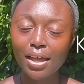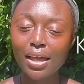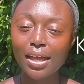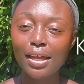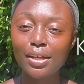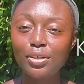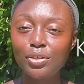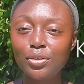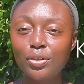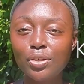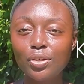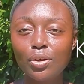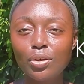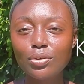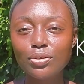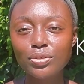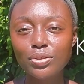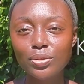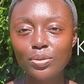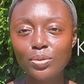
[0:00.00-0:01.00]
And you can
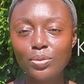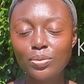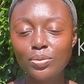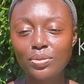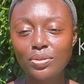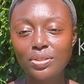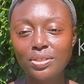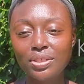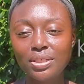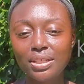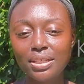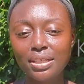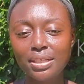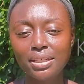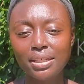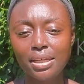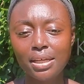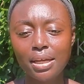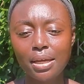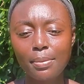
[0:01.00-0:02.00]
also see
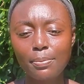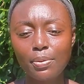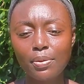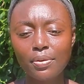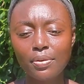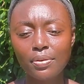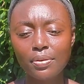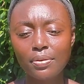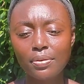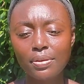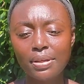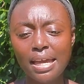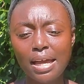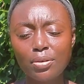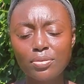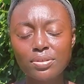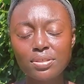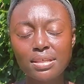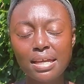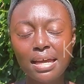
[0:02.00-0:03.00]
it
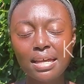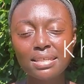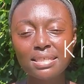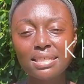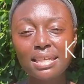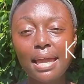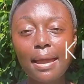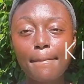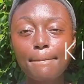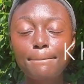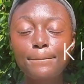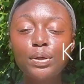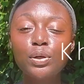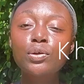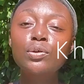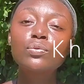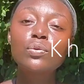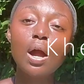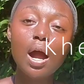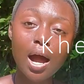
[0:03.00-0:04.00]
pronounced as
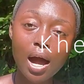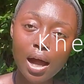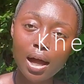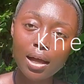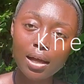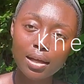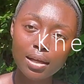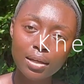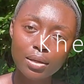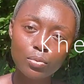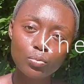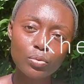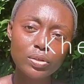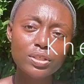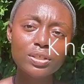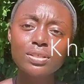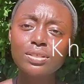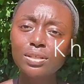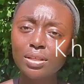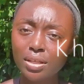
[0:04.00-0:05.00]
Khepera,
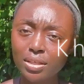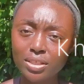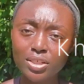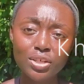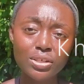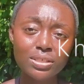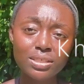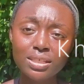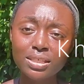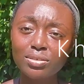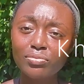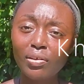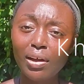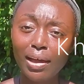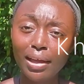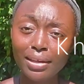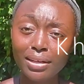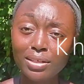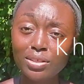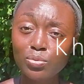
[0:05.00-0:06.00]
which is just as
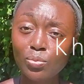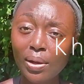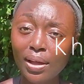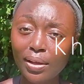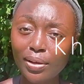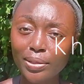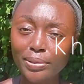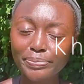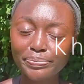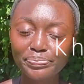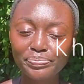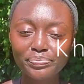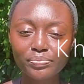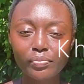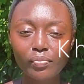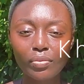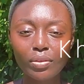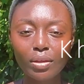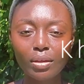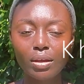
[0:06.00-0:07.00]
fine as well.
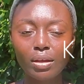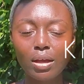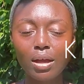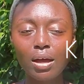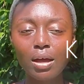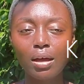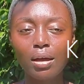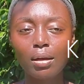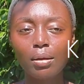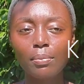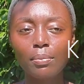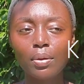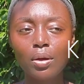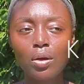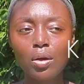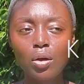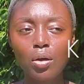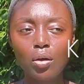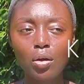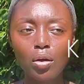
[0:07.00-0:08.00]
Um,
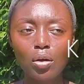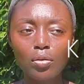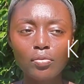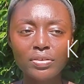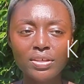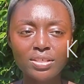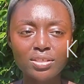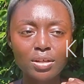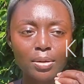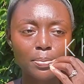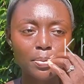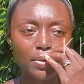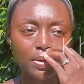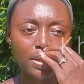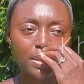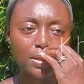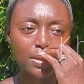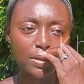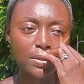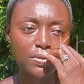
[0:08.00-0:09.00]
all these are
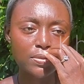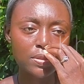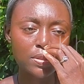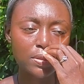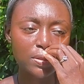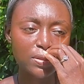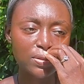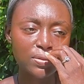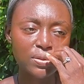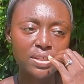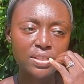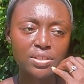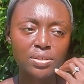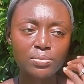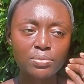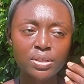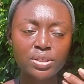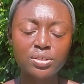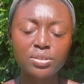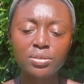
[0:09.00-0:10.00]
pretty close to its
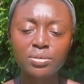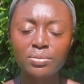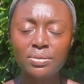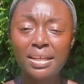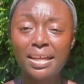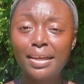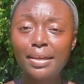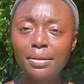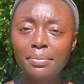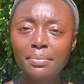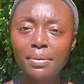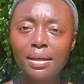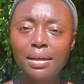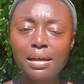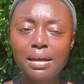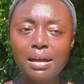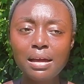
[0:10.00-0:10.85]
original name.